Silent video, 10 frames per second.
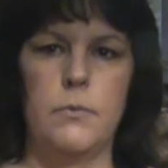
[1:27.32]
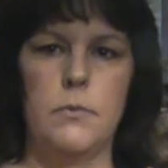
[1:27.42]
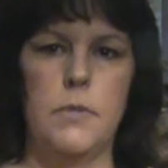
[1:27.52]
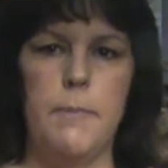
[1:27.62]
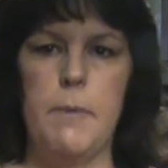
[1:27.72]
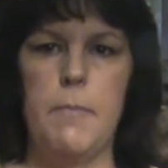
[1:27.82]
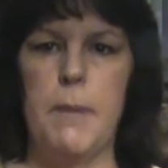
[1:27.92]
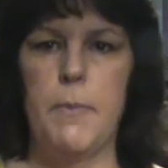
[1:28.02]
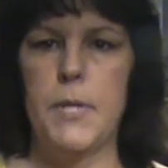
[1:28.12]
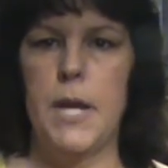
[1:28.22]
lemon
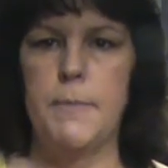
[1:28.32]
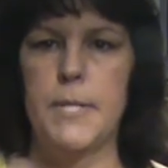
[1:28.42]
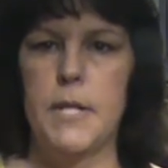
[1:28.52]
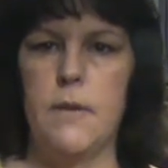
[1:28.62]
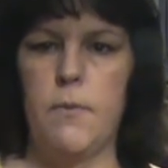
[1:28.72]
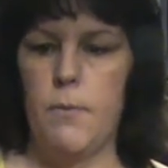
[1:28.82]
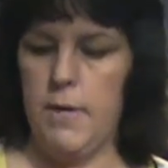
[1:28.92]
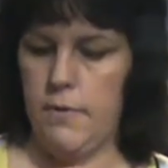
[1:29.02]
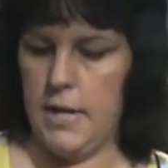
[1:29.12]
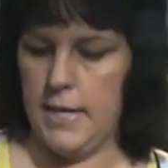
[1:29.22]
pepper type stuff, or
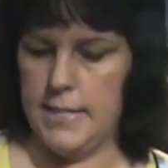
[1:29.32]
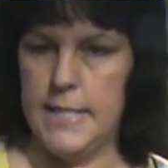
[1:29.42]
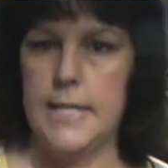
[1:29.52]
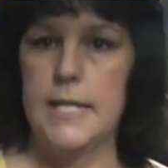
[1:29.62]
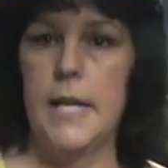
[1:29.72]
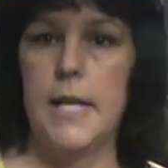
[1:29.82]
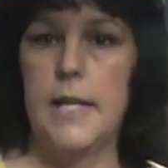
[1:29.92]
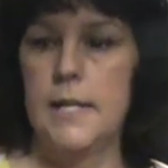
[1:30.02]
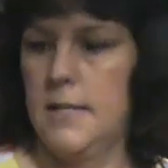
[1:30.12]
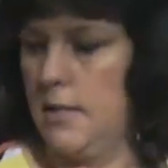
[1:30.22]
whatever kind of seasoning
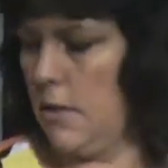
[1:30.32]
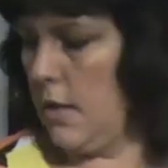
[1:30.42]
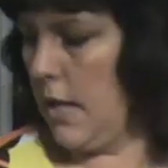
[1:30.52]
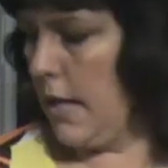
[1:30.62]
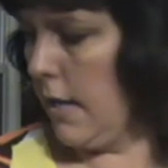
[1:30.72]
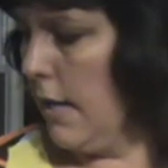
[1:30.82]
it is that you like.